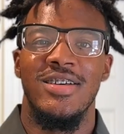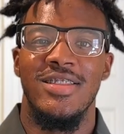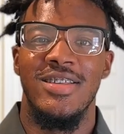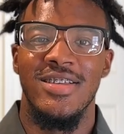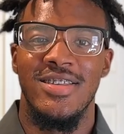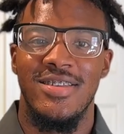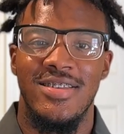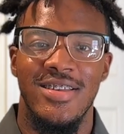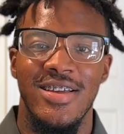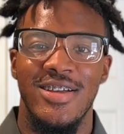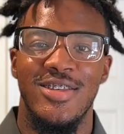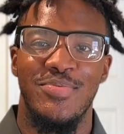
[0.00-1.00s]
The
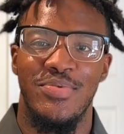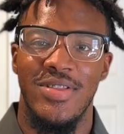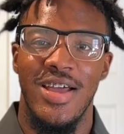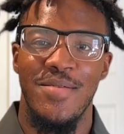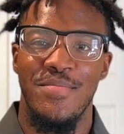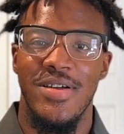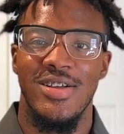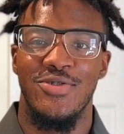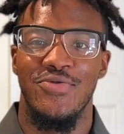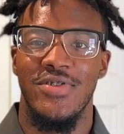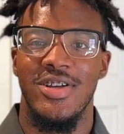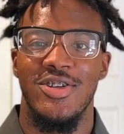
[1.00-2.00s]
sixth plant-based
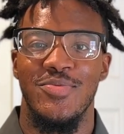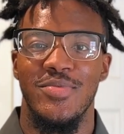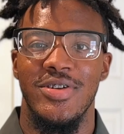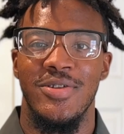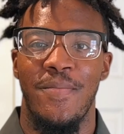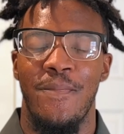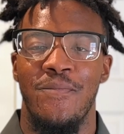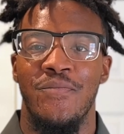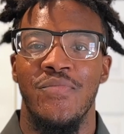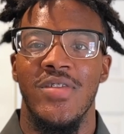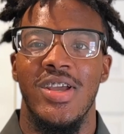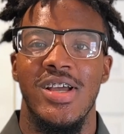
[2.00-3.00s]
regimen
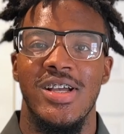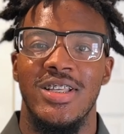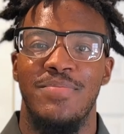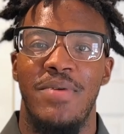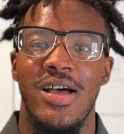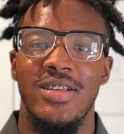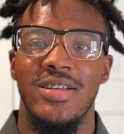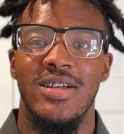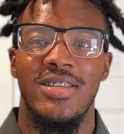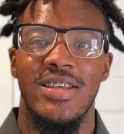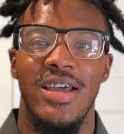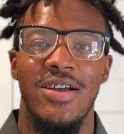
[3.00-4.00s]
is
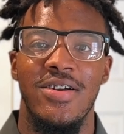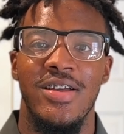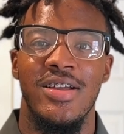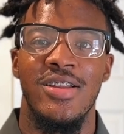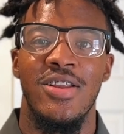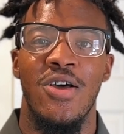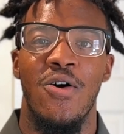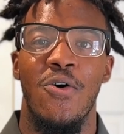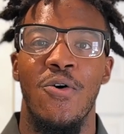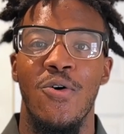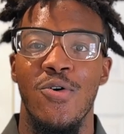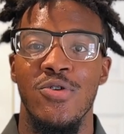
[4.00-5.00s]
Pescatarian,
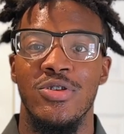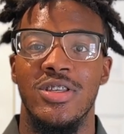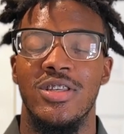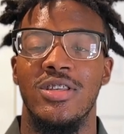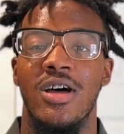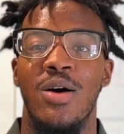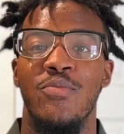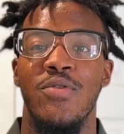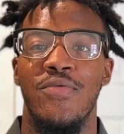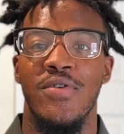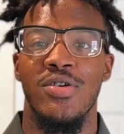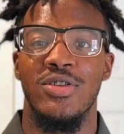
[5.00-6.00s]
or some
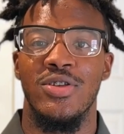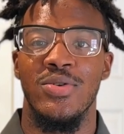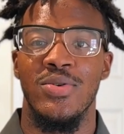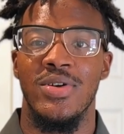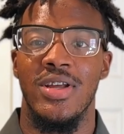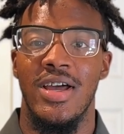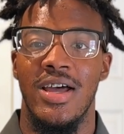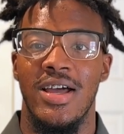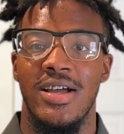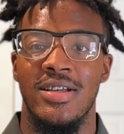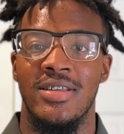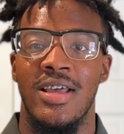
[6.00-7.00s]
refer to it
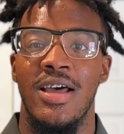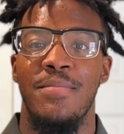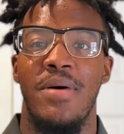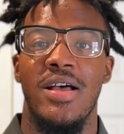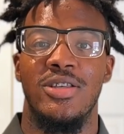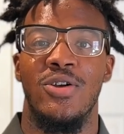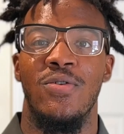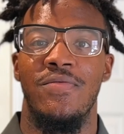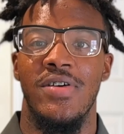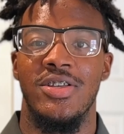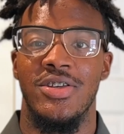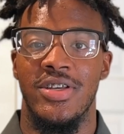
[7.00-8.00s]
as
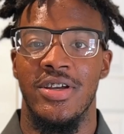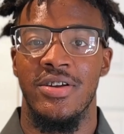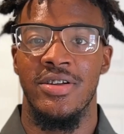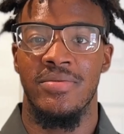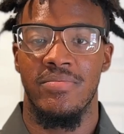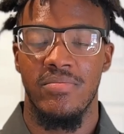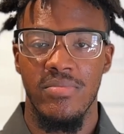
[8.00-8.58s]
Pesco-Vegetarian.